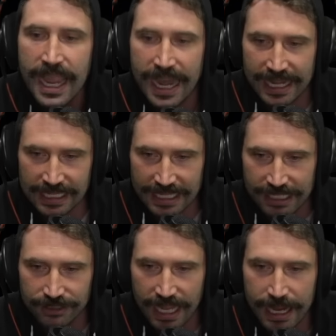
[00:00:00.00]
and at a
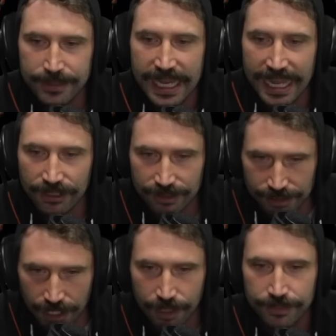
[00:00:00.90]
later time tailor
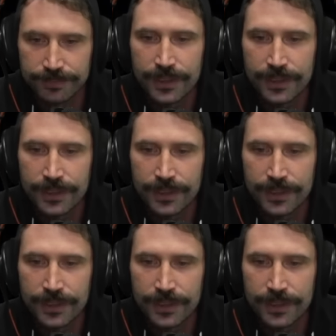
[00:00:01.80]
their own.